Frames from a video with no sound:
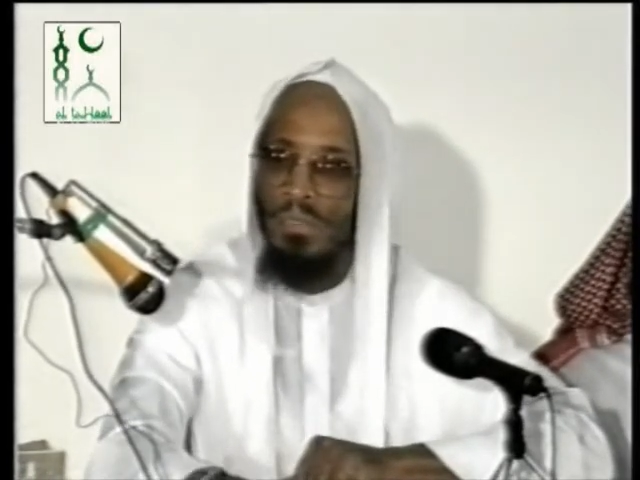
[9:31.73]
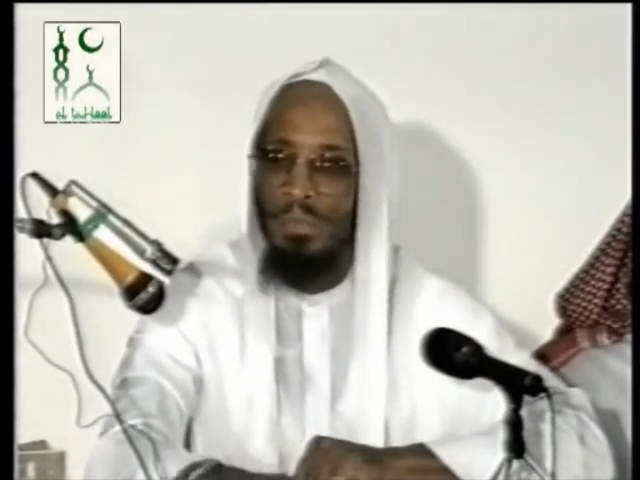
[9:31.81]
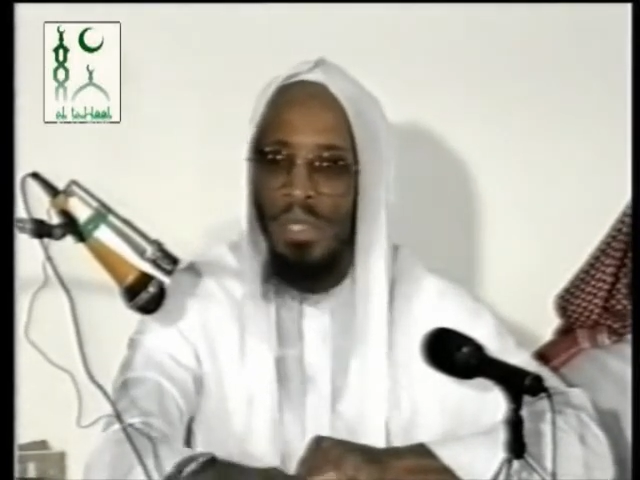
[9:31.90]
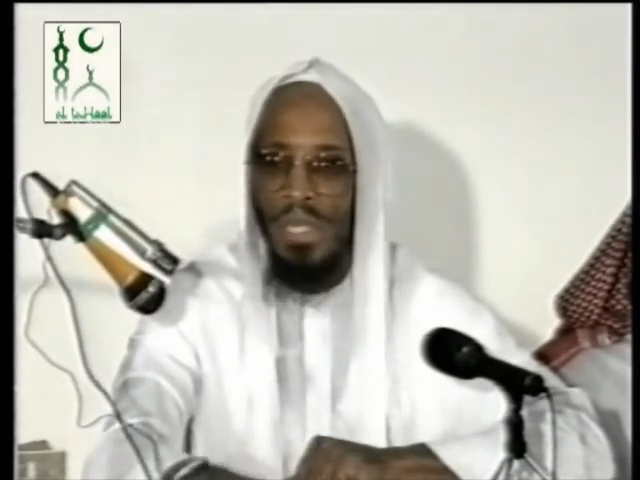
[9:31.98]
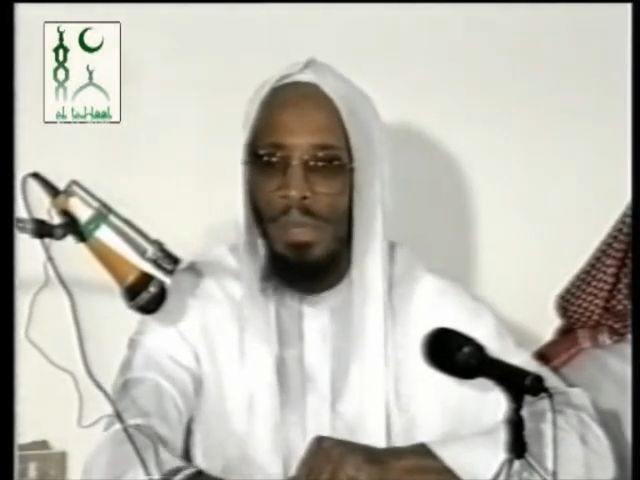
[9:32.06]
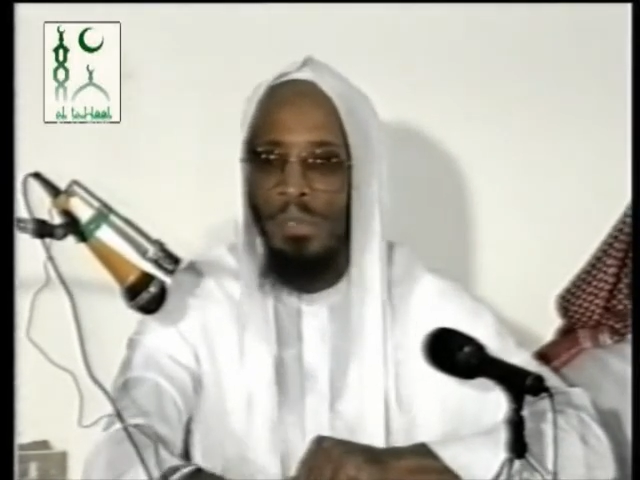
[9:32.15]

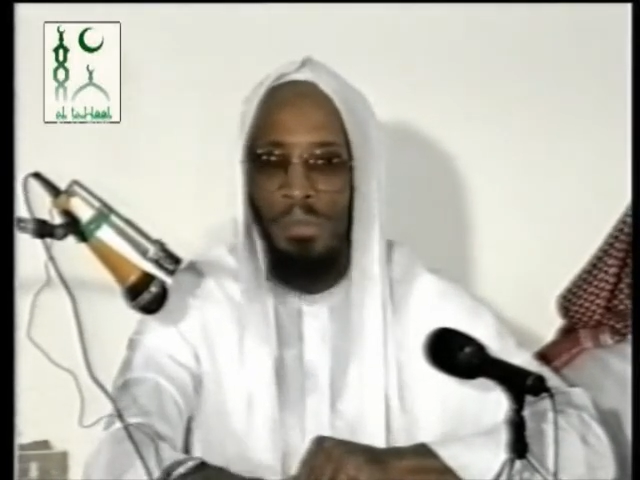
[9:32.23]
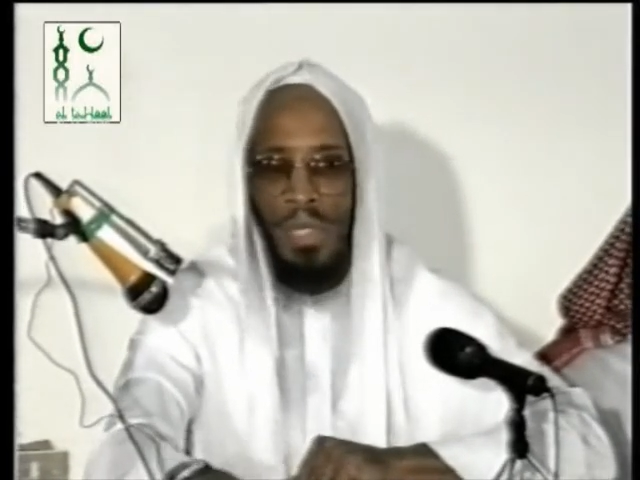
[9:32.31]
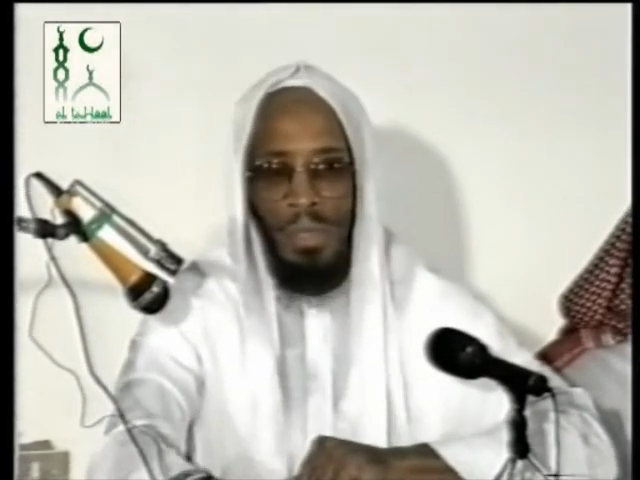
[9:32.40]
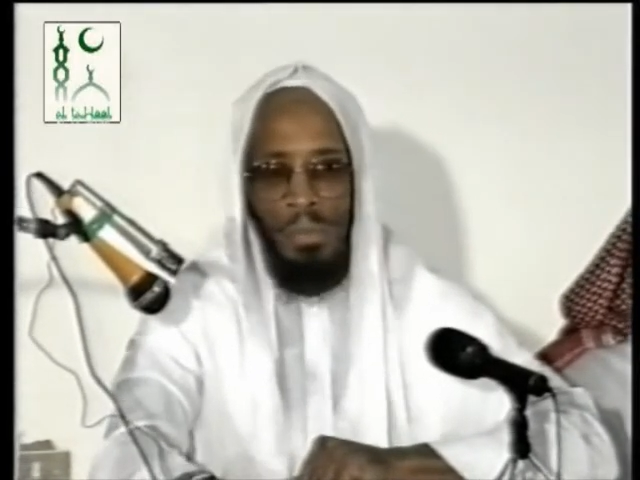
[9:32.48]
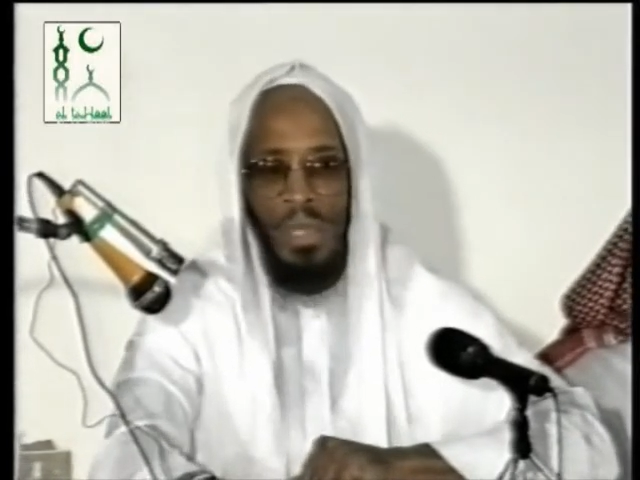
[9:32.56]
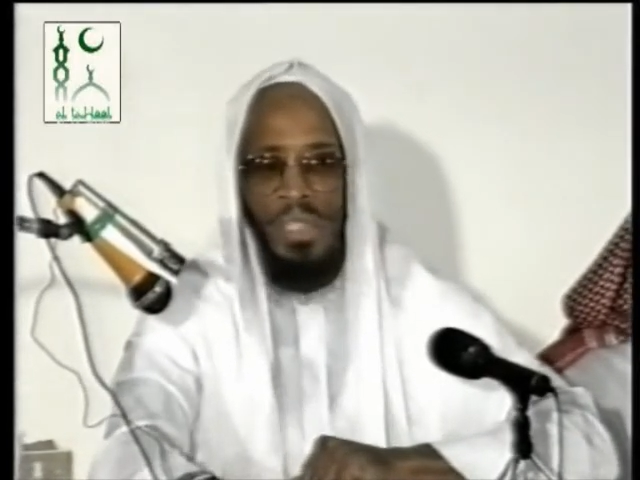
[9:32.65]
of being able to
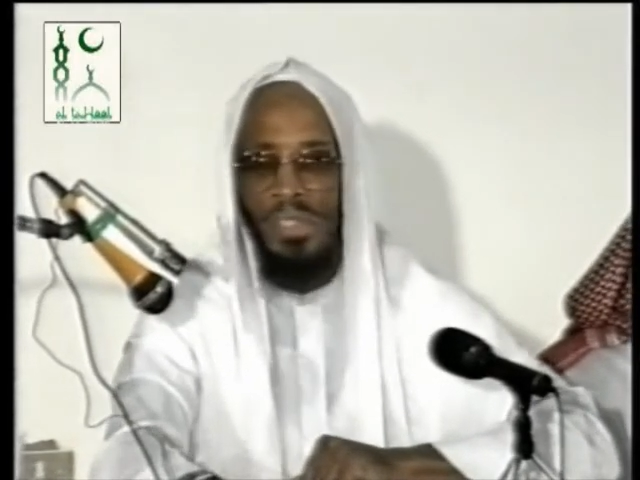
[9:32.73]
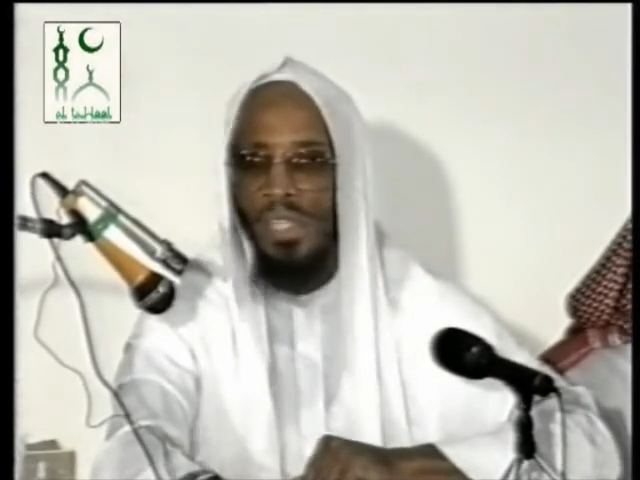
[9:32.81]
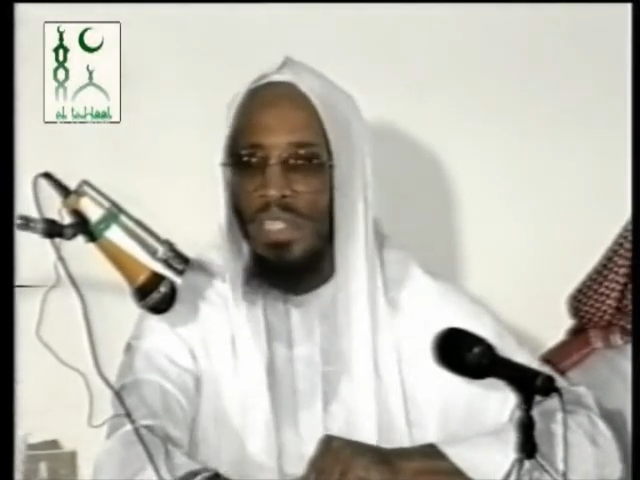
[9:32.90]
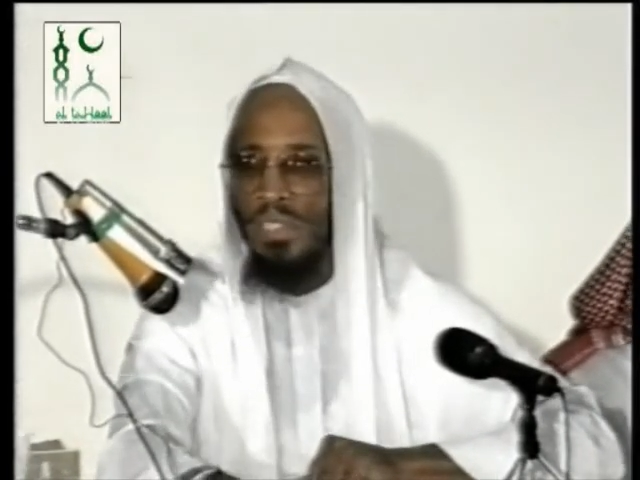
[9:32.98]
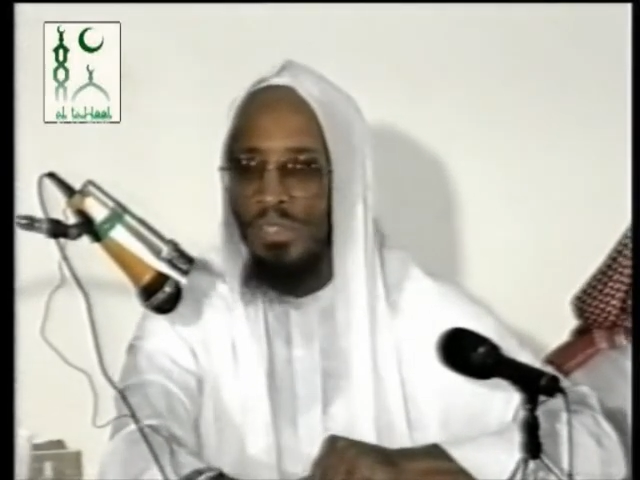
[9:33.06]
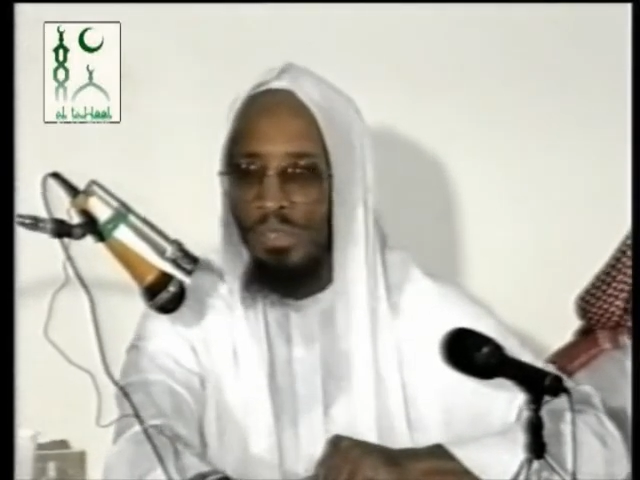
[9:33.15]
make a
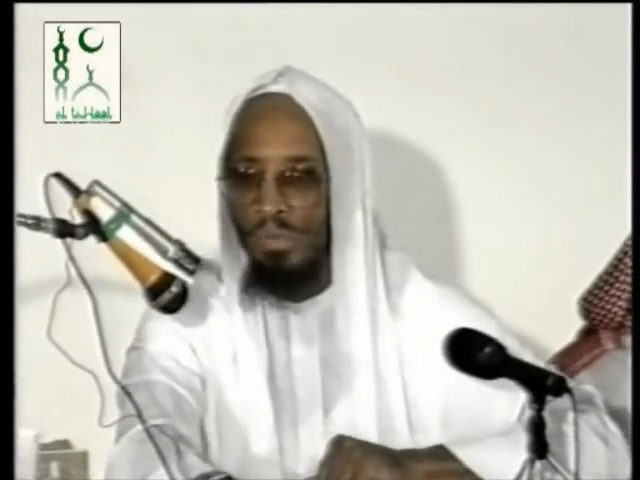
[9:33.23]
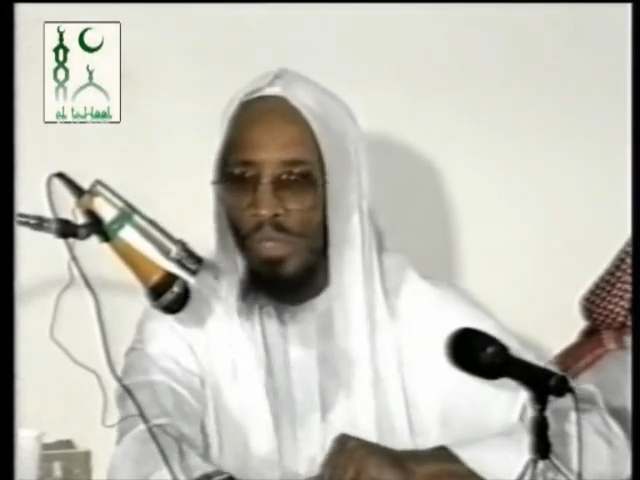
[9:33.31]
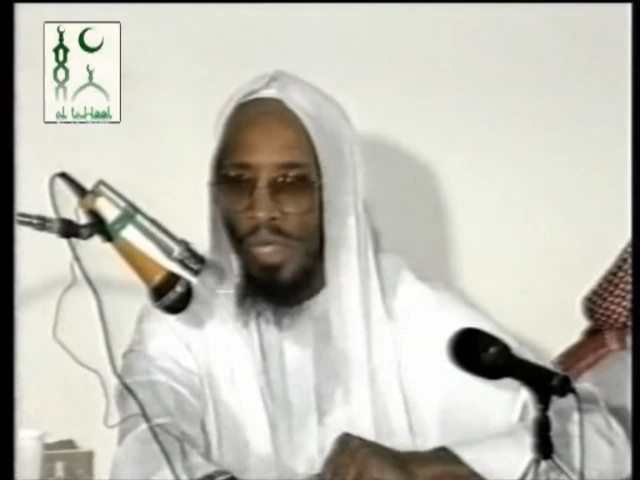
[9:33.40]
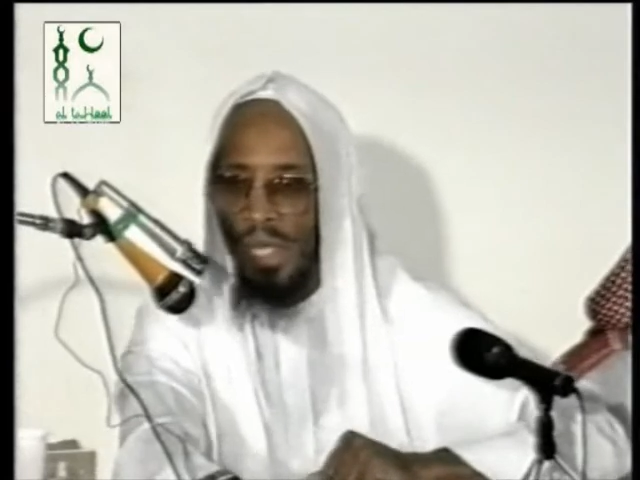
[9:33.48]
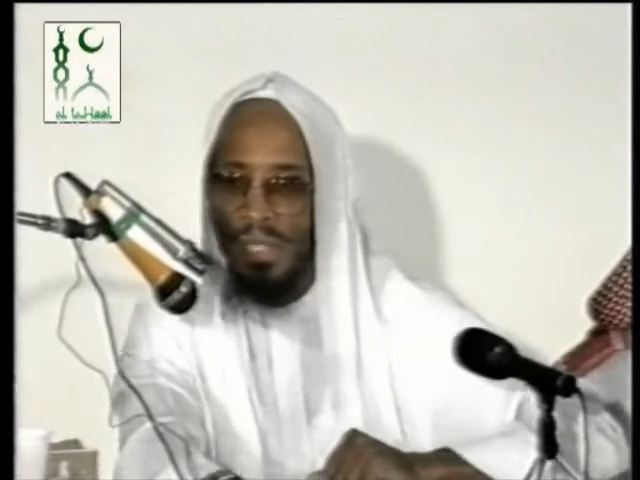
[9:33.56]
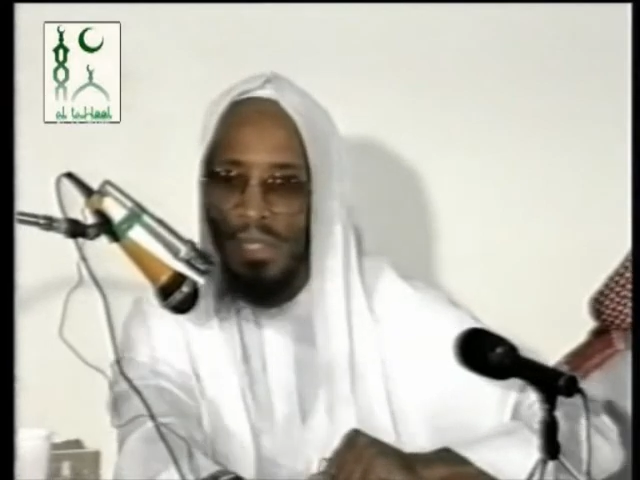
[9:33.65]
presentation to you
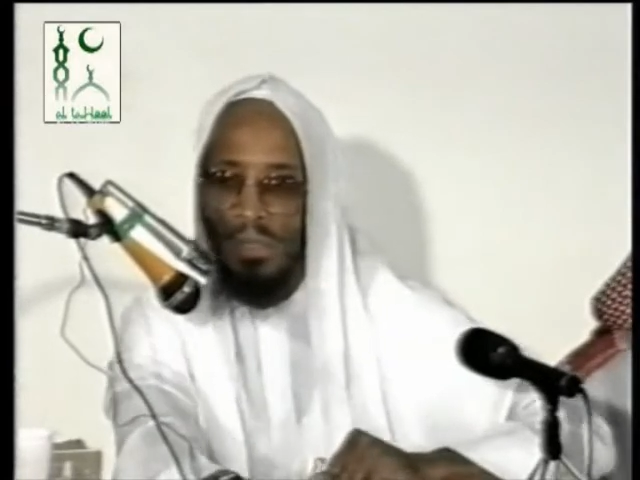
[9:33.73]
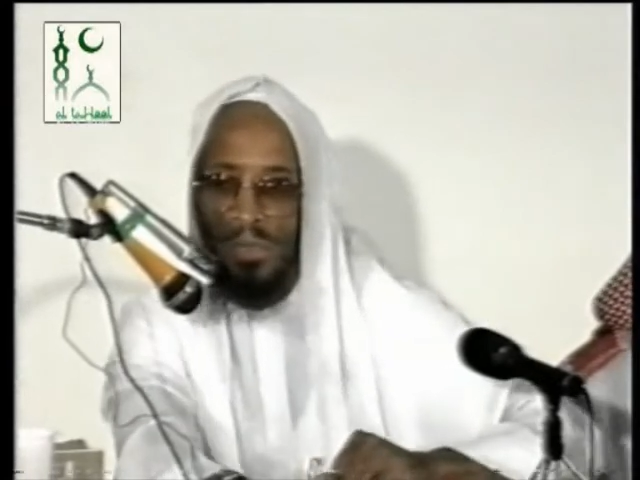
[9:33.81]
tonight.